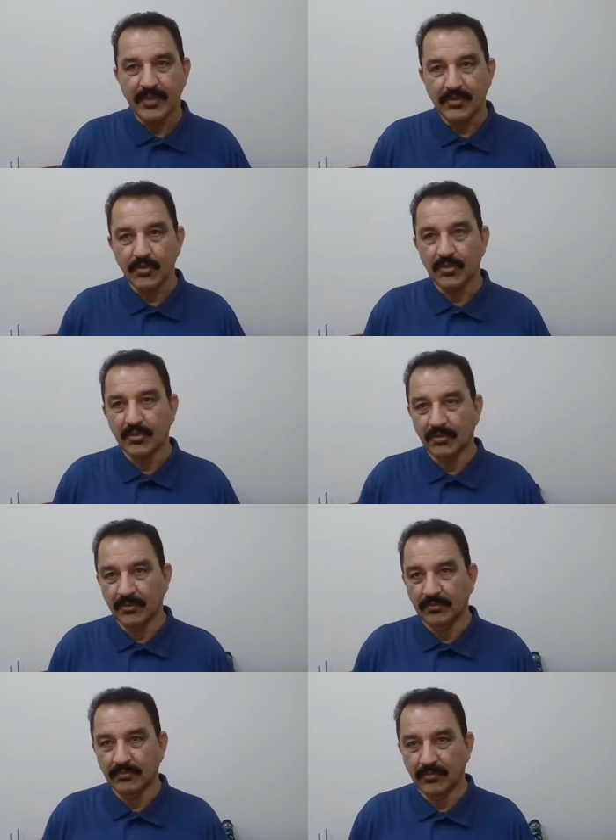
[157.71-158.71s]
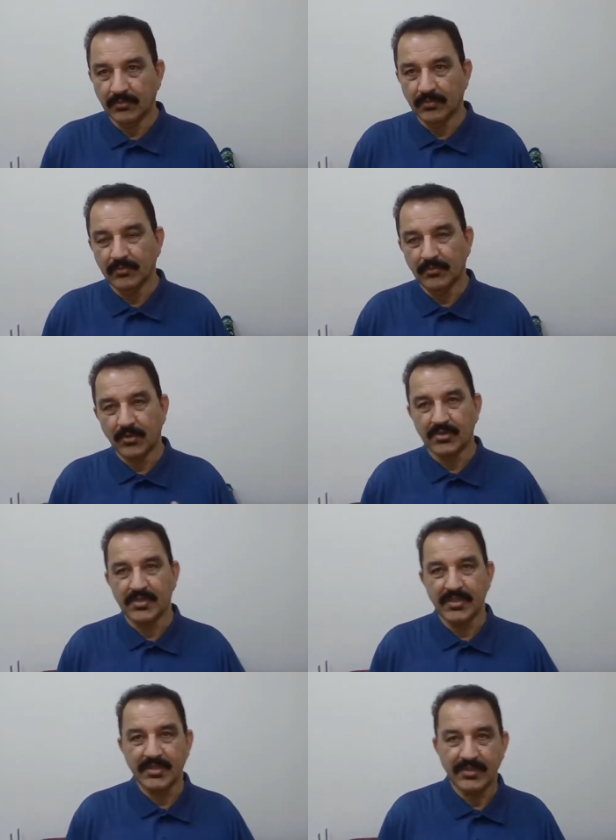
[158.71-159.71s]
So
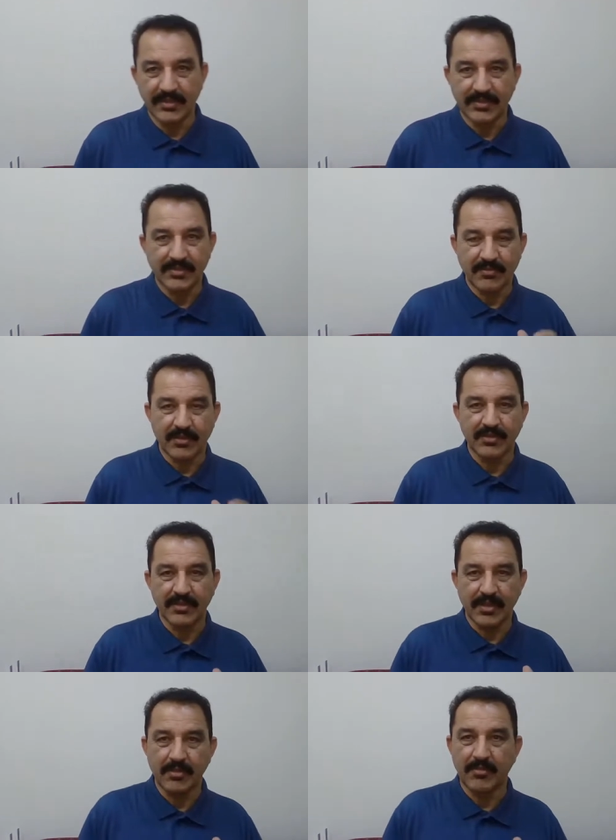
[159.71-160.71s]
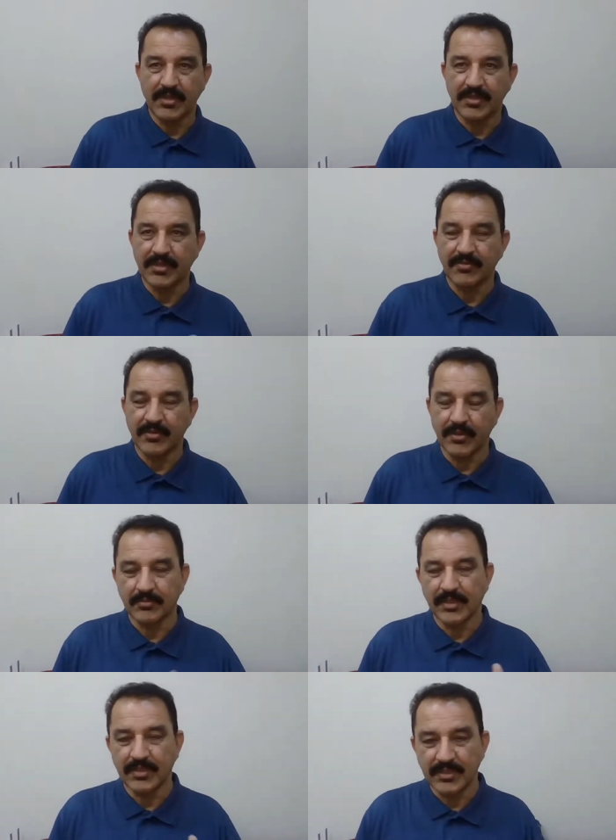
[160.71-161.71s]
mostly this water accumulated
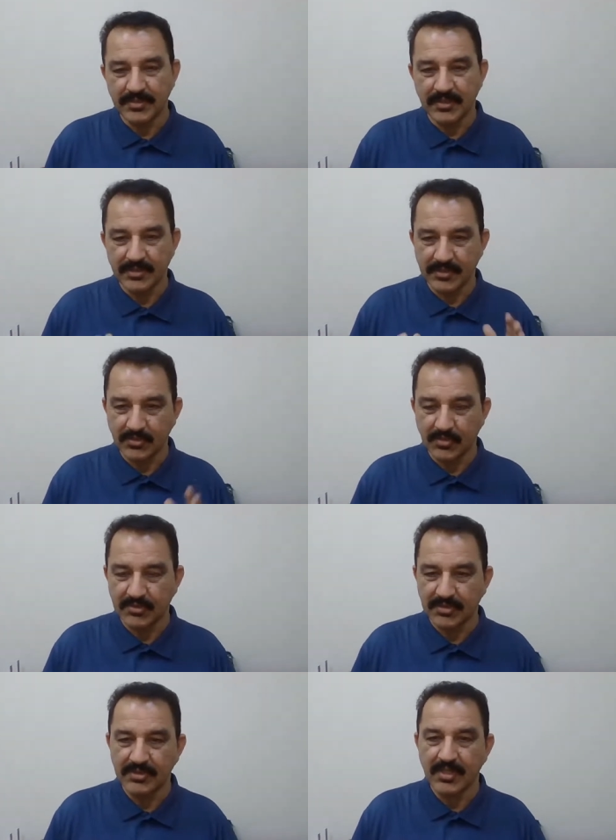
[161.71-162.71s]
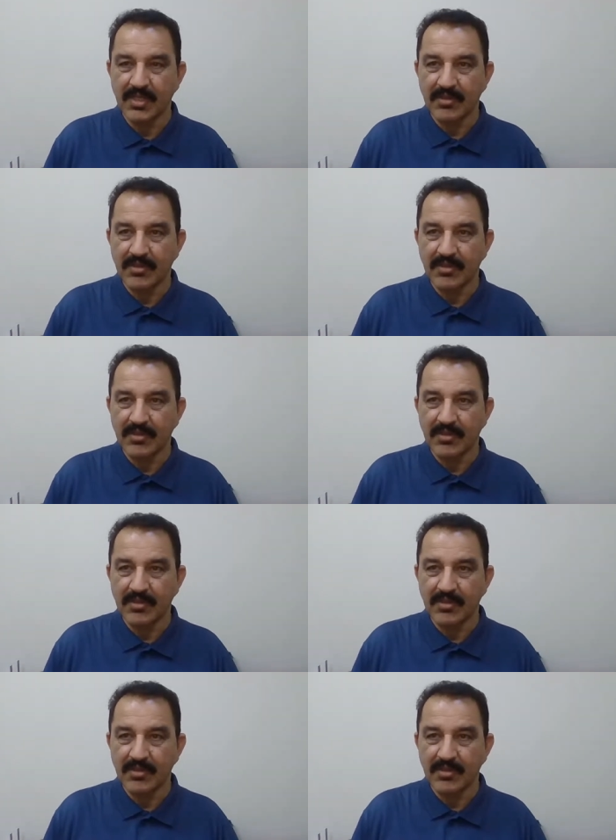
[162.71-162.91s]
from the natural resources,